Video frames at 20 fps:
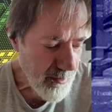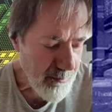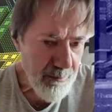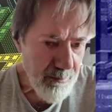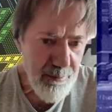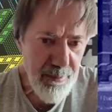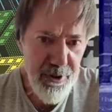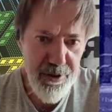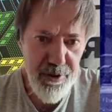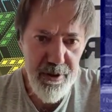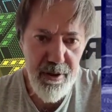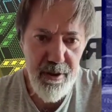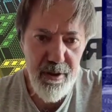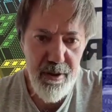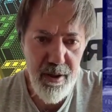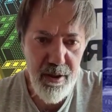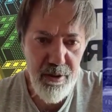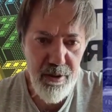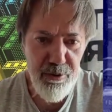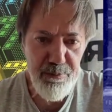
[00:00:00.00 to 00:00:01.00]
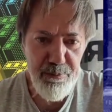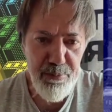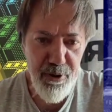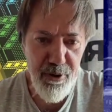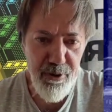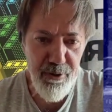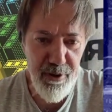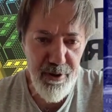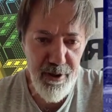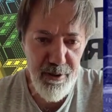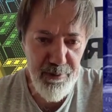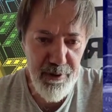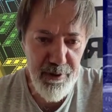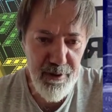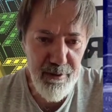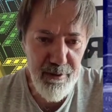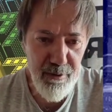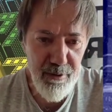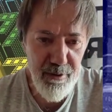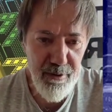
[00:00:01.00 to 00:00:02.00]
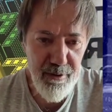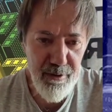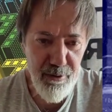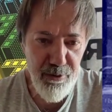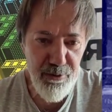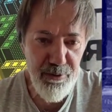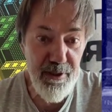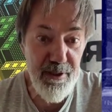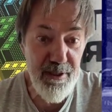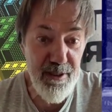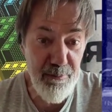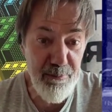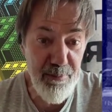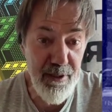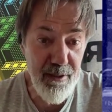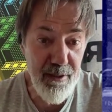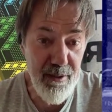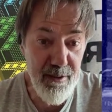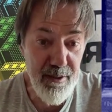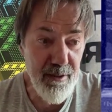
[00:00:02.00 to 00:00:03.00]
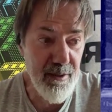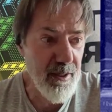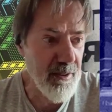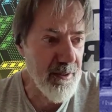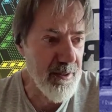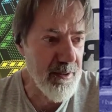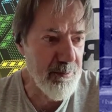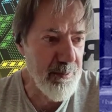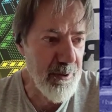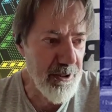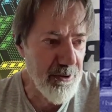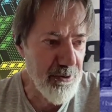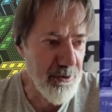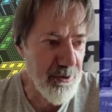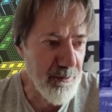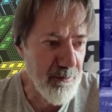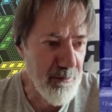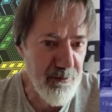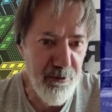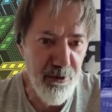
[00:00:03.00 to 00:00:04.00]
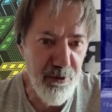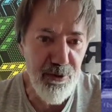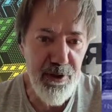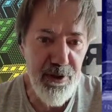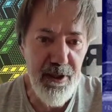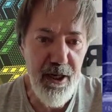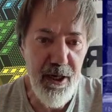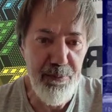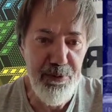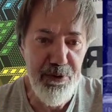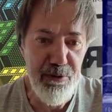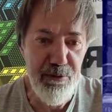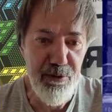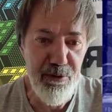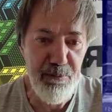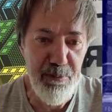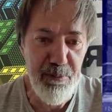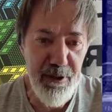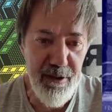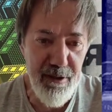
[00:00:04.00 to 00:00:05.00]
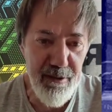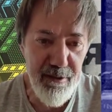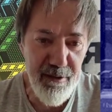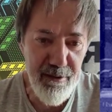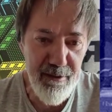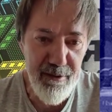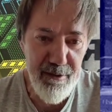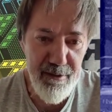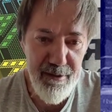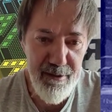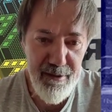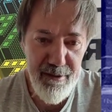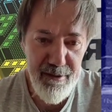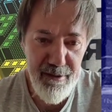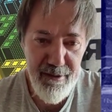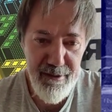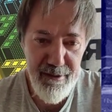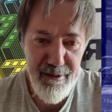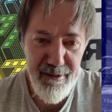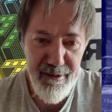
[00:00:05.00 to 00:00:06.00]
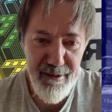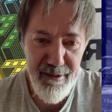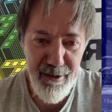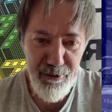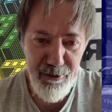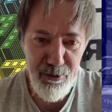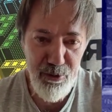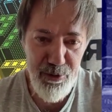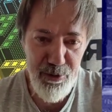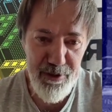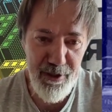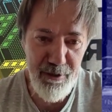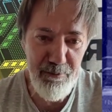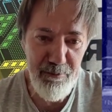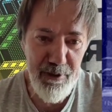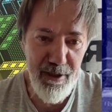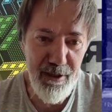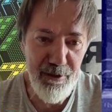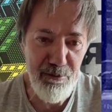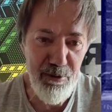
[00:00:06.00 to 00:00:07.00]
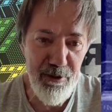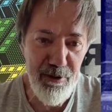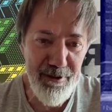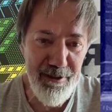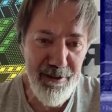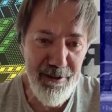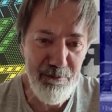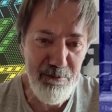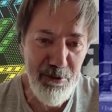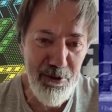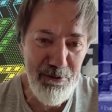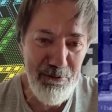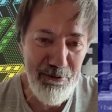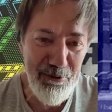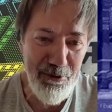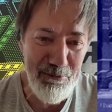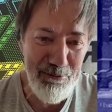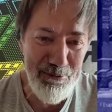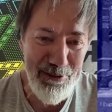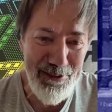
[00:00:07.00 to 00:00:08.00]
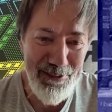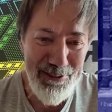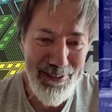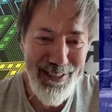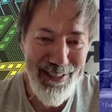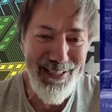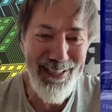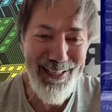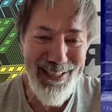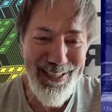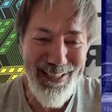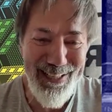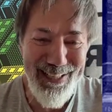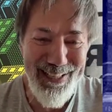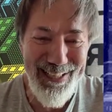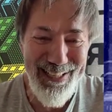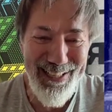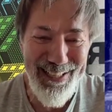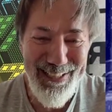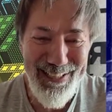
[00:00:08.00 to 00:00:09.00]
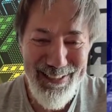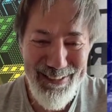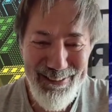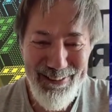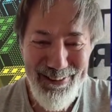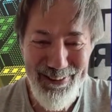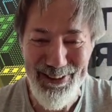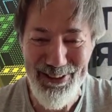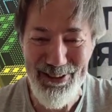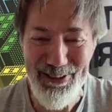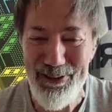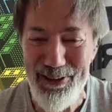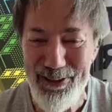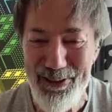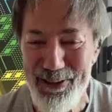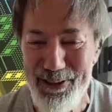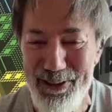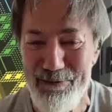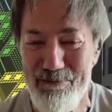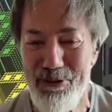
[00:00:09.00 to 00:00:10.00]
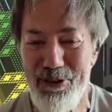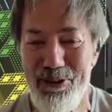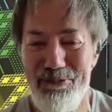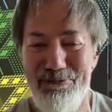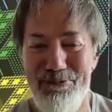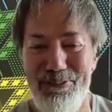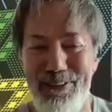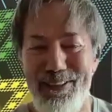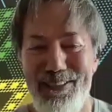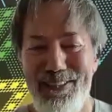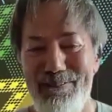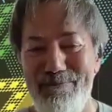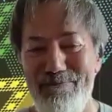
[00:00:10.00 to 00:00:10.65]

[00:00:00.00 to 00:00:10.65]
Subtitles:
Machine Code Programming on the ZX Spectrum for the Absolute Beginner. I thought someone had written a book for me. It was absolutely perfect.